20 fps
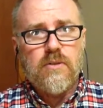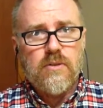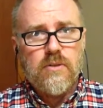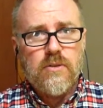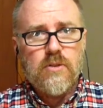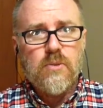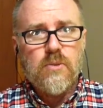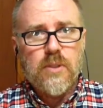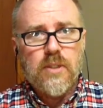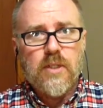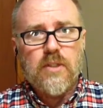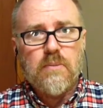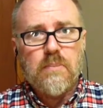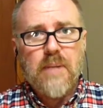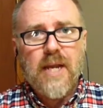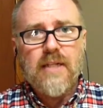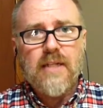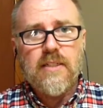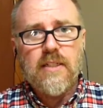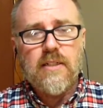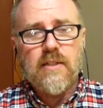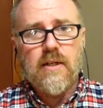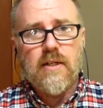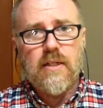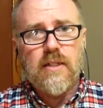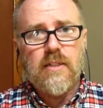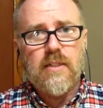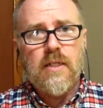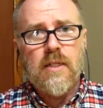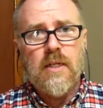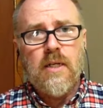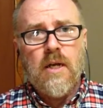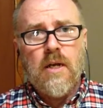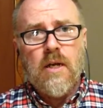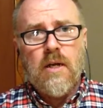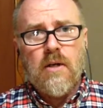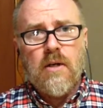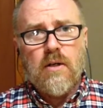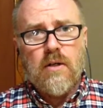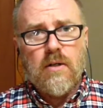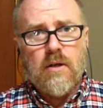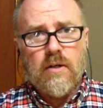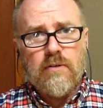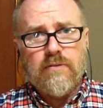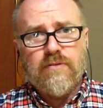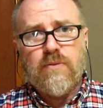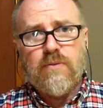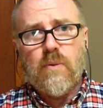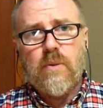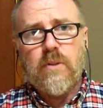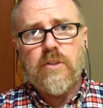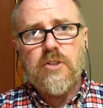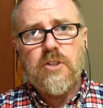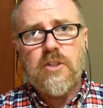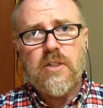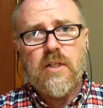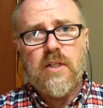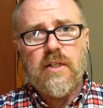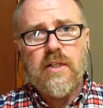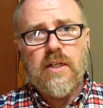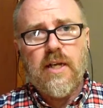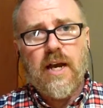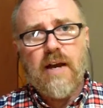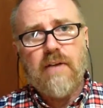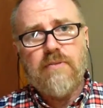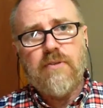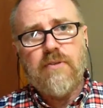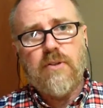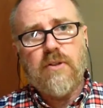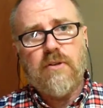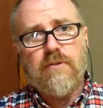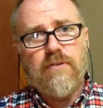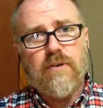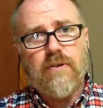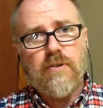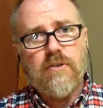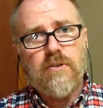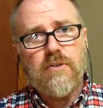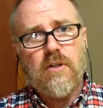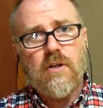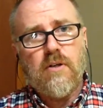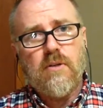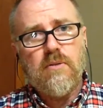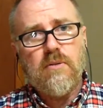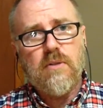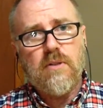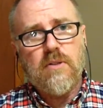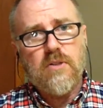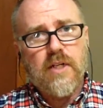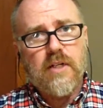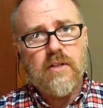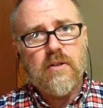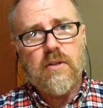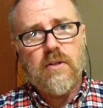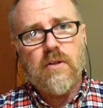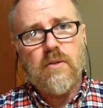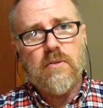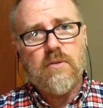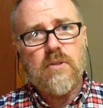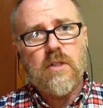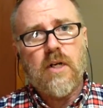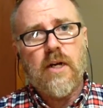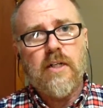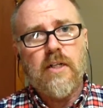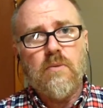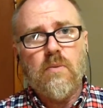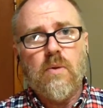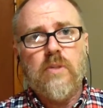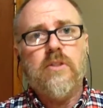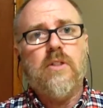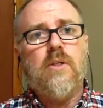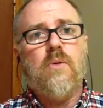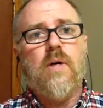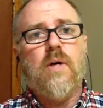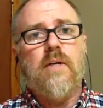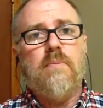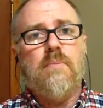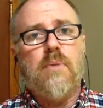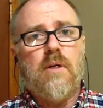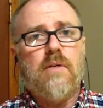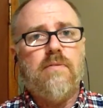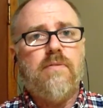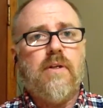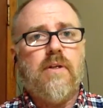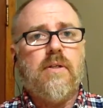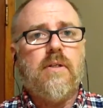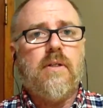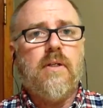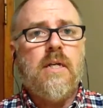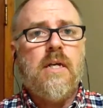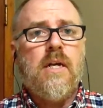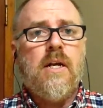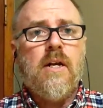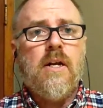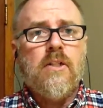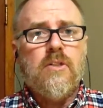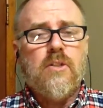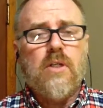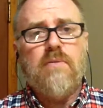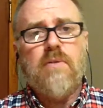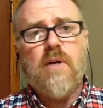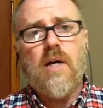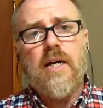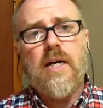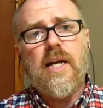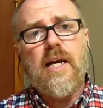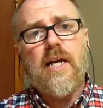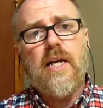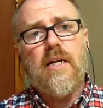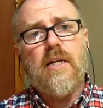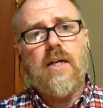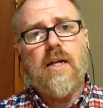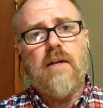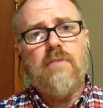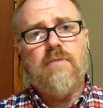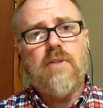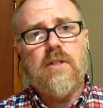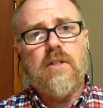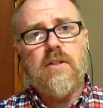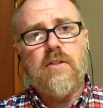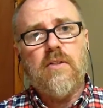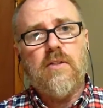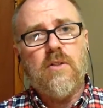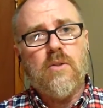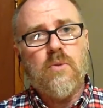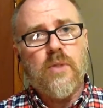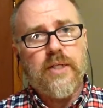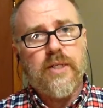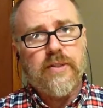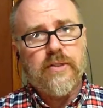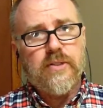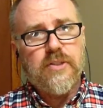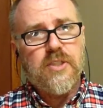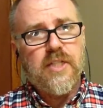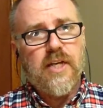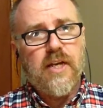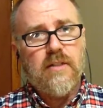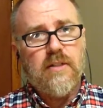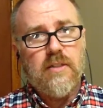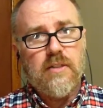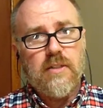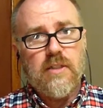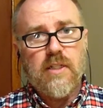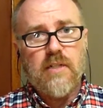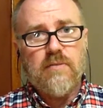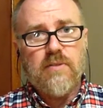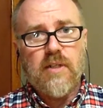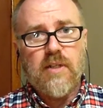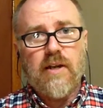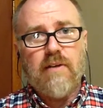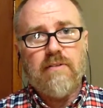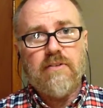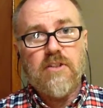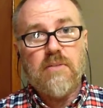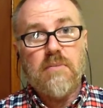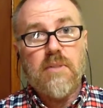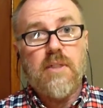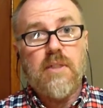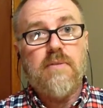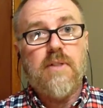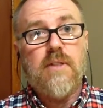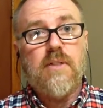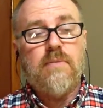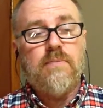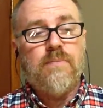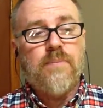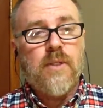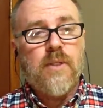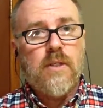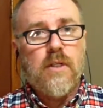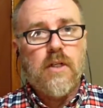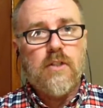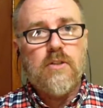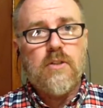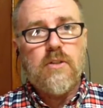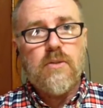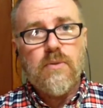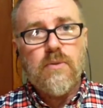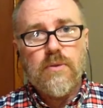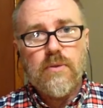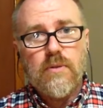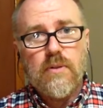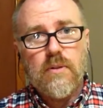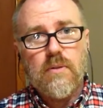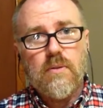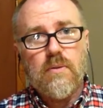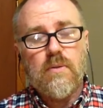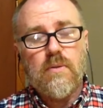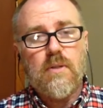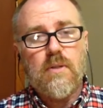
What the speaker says: do another painting on it. Unfortunately, after the first coat and the second coat dried, it wasn't quite perfect. So I've gone ahead and I've done a quick little sanding to give the canvas a bit of a tooth or